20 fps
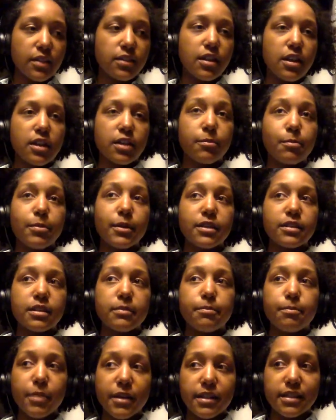long,
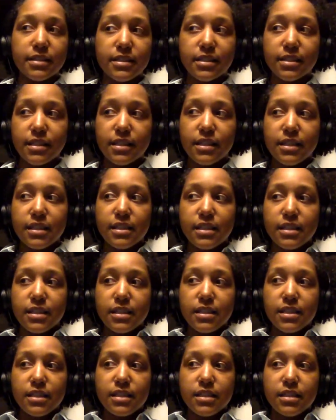but
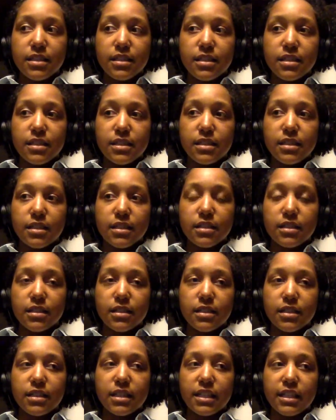
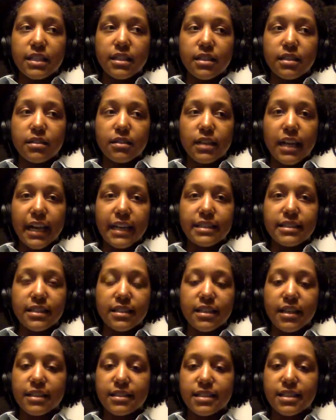I did
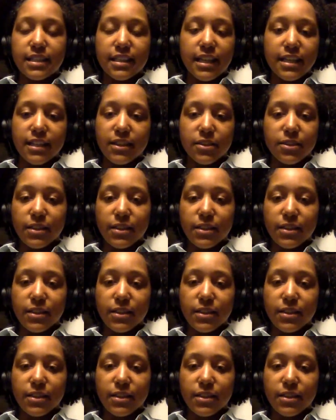not see any other